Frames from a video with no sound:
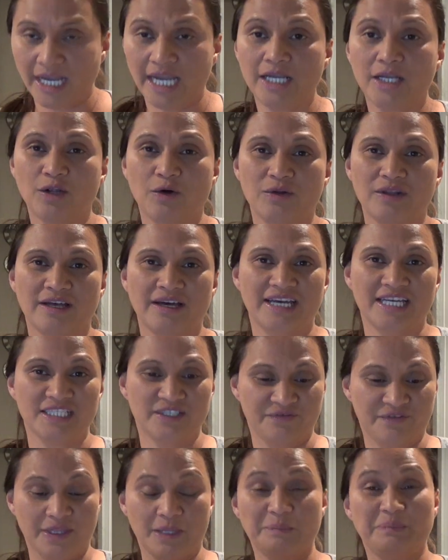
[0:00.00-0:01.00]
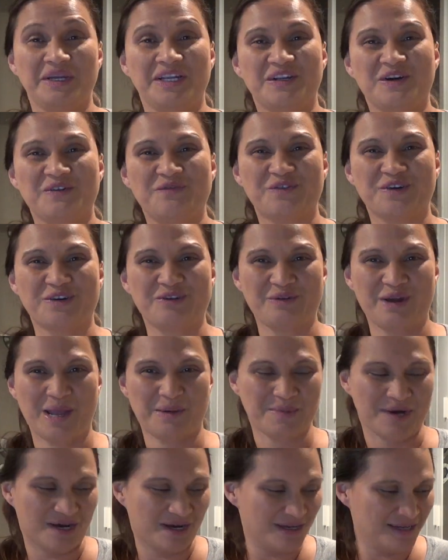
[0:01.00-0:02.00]
and Lola is Filipino for
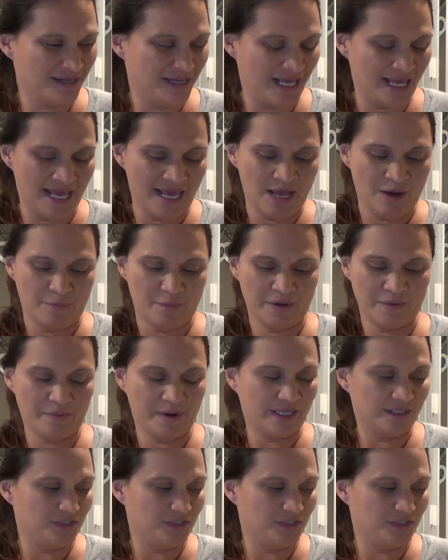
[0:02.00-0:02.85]
grandma. We